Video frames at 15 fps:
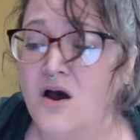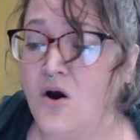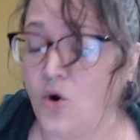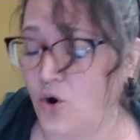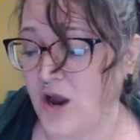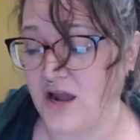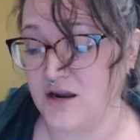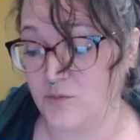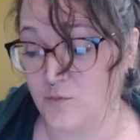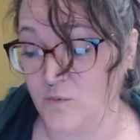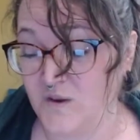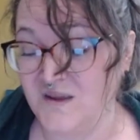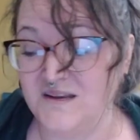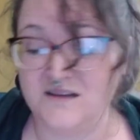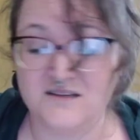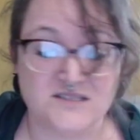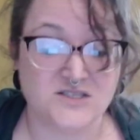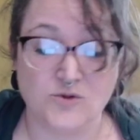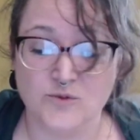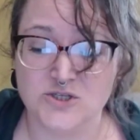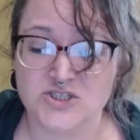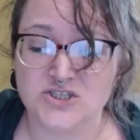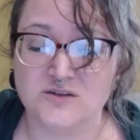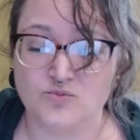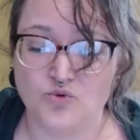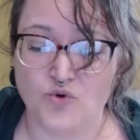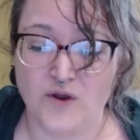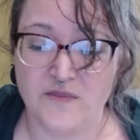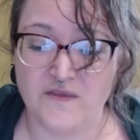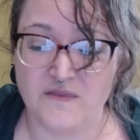or had an opinion so much to the
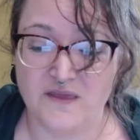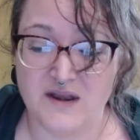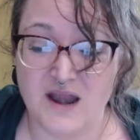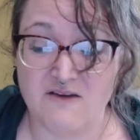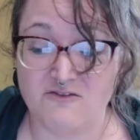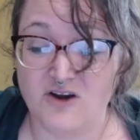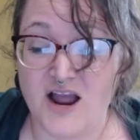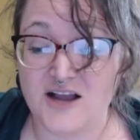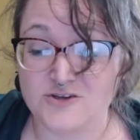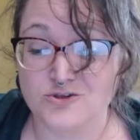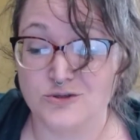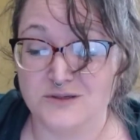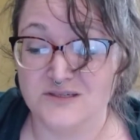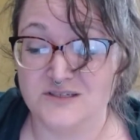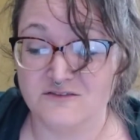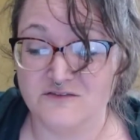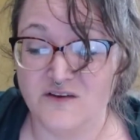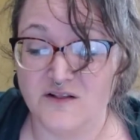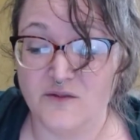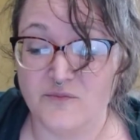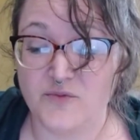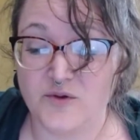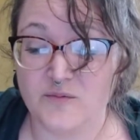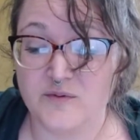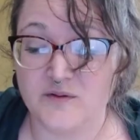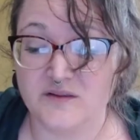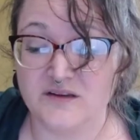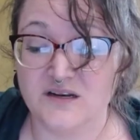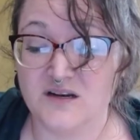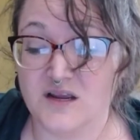point that they never actually developed the
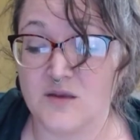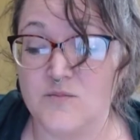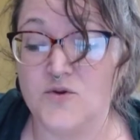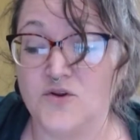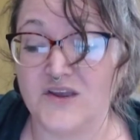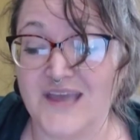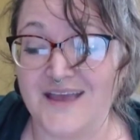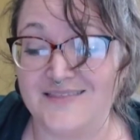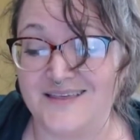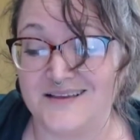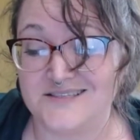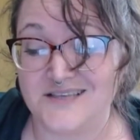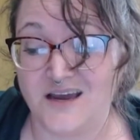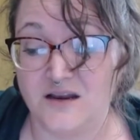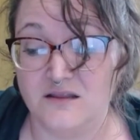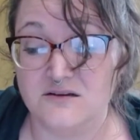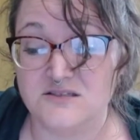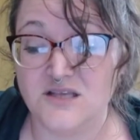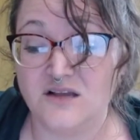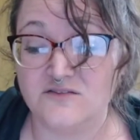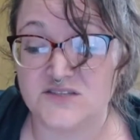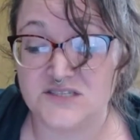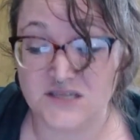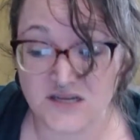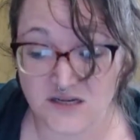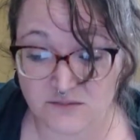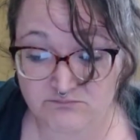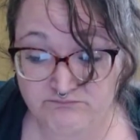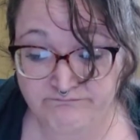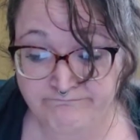ability to communicate that side of their self-esteem